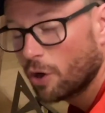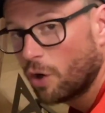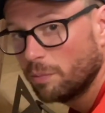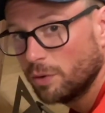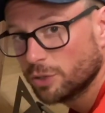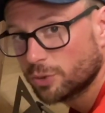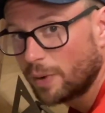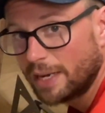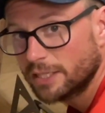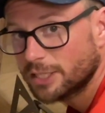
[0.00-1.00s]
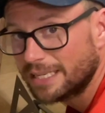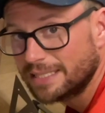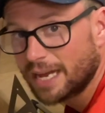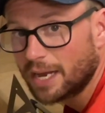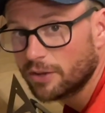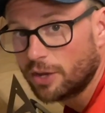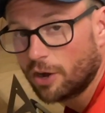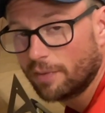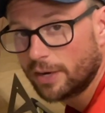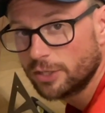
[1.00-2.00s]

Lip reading: almost rests exactly on there.